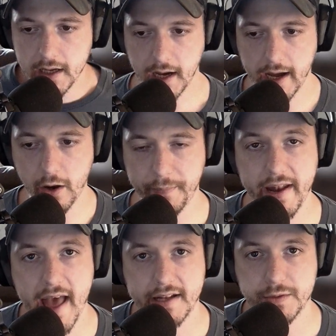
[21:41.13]
Uh, I hope
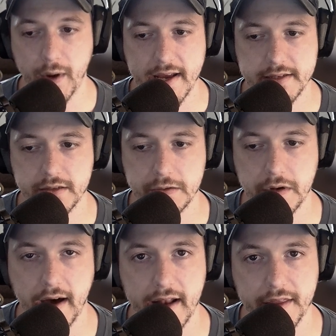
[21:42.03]
that adds weight
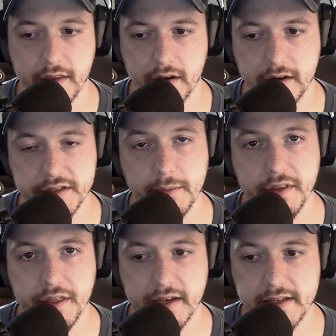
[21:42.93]
to a lot of the, or some
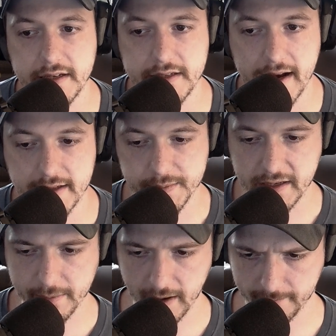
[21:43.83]
of the things I decided to
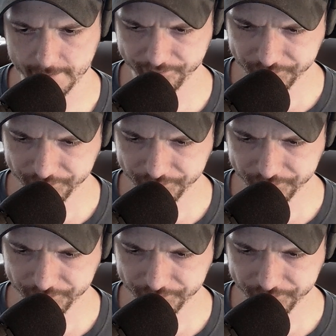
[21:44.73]
speak about